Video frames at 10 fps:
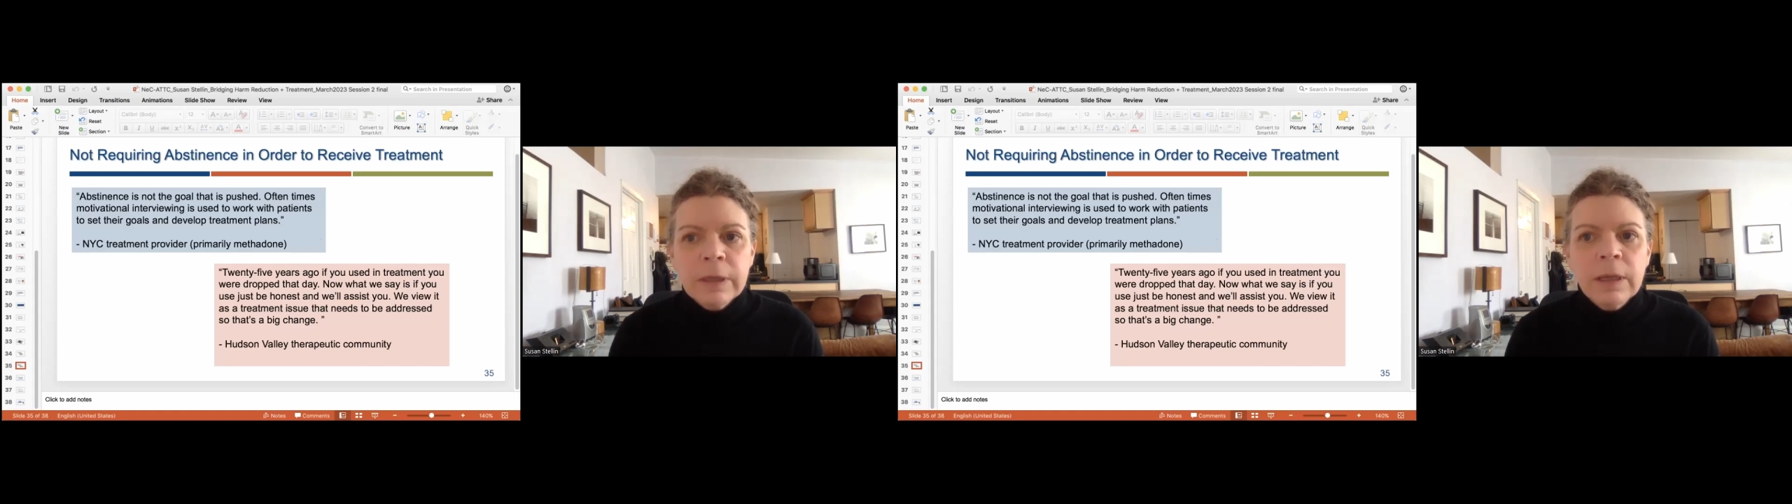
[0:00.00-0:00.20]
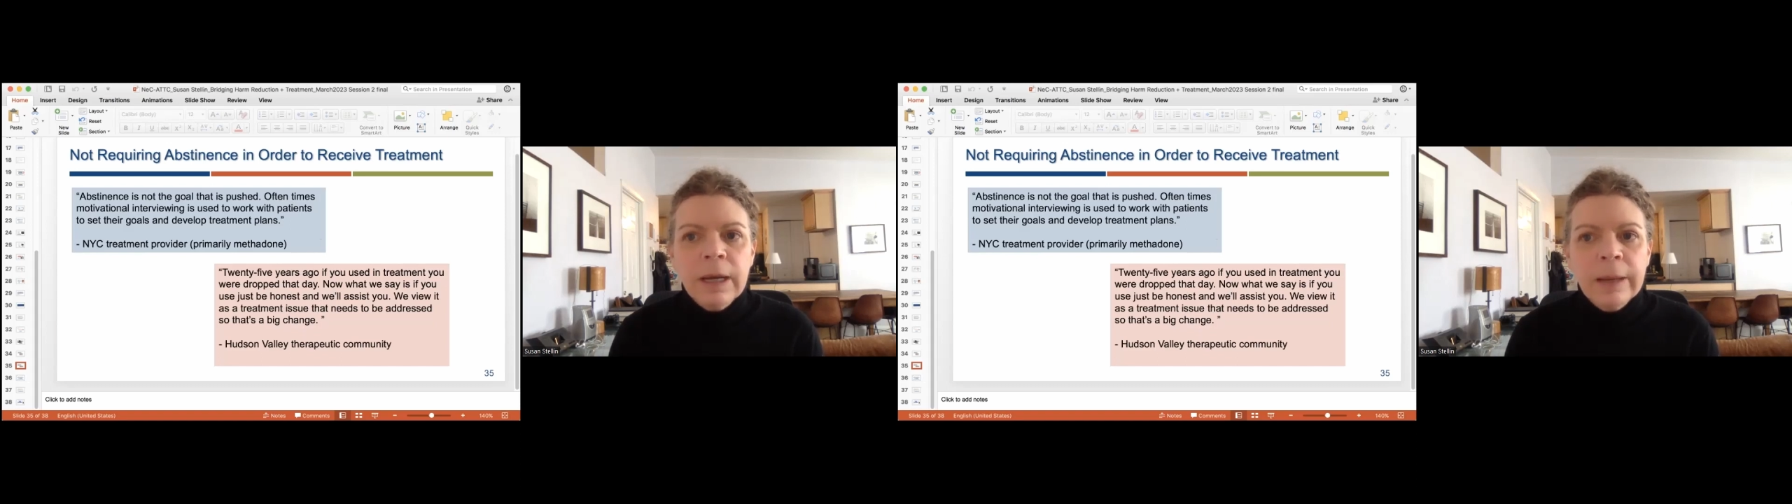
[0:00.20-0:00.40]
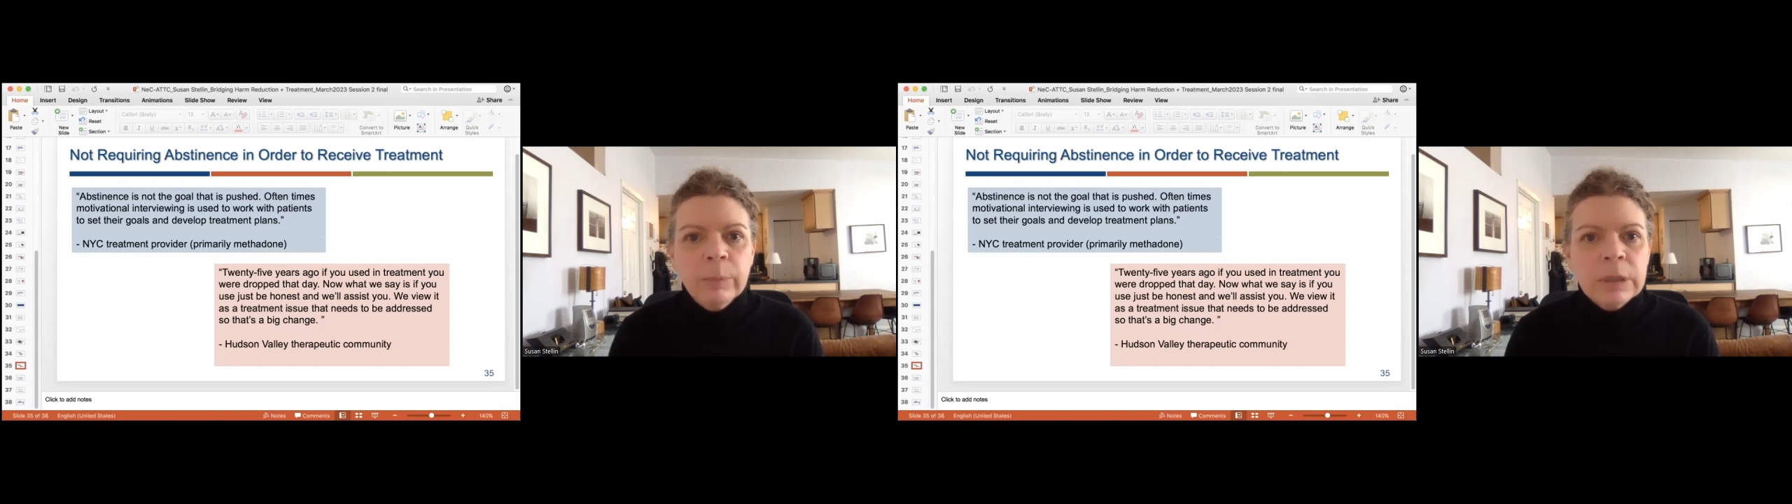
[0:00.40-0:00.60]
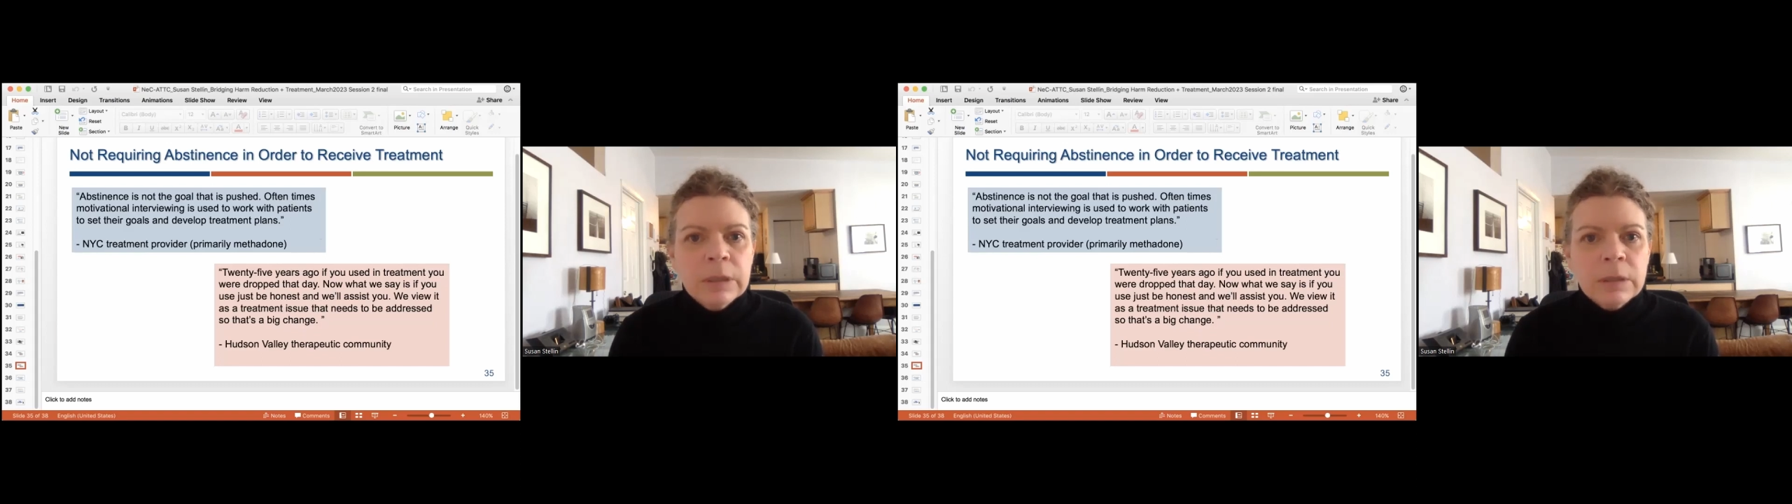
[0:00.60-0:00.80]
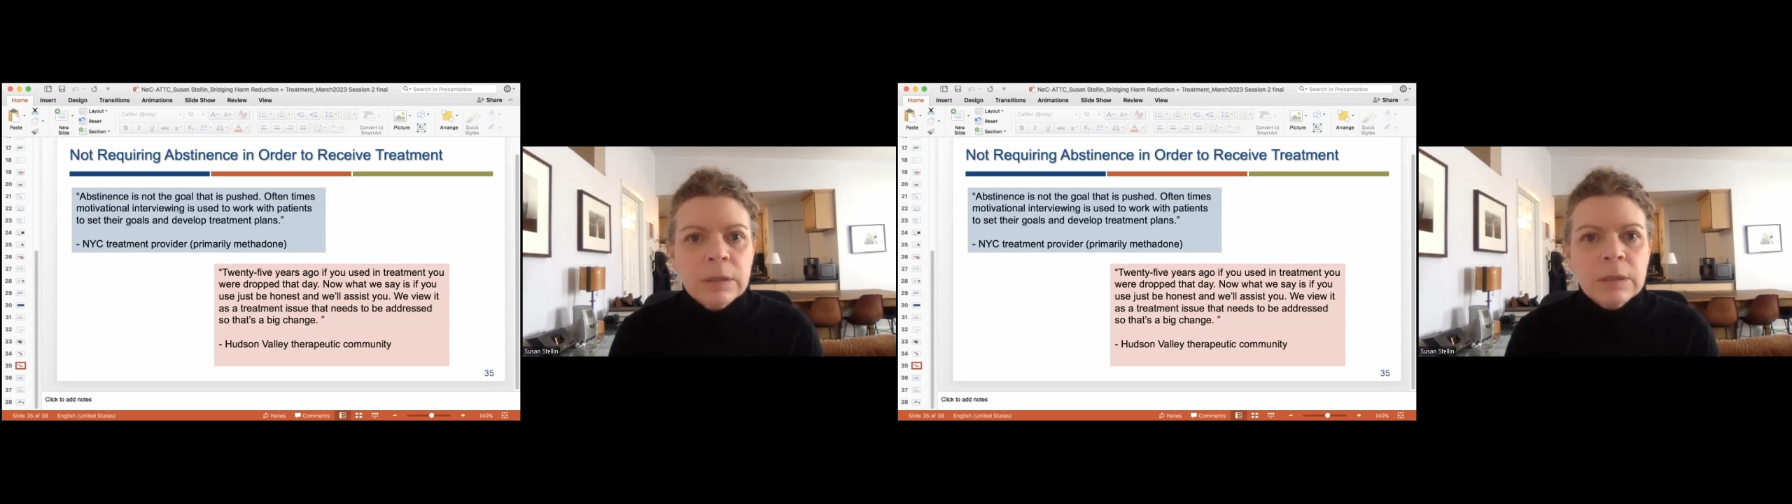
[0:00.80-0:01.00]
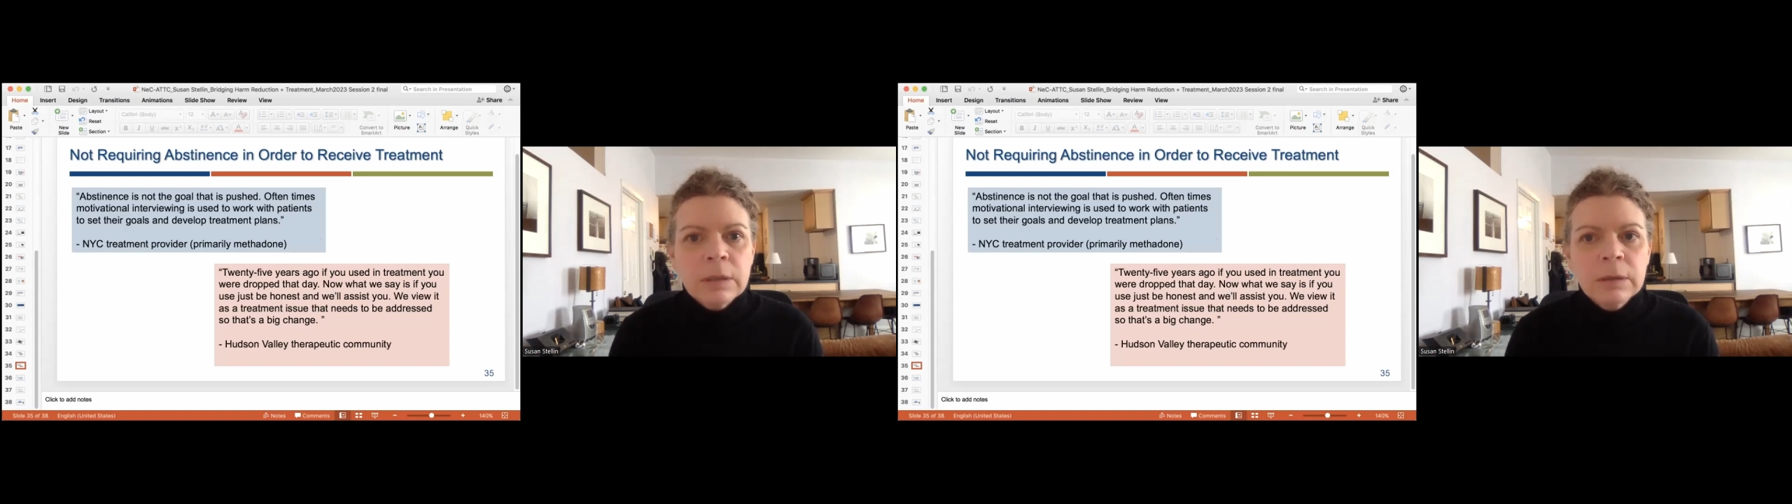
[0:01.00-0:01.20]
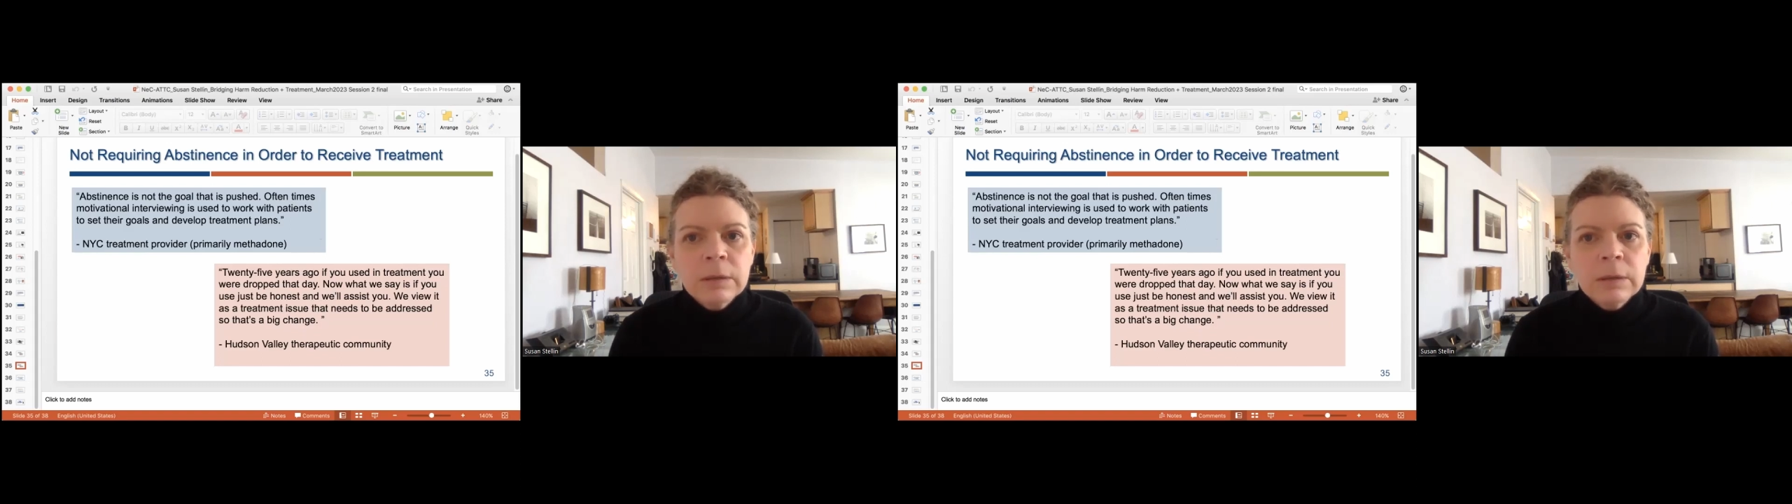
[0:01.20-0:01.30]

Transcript: that happens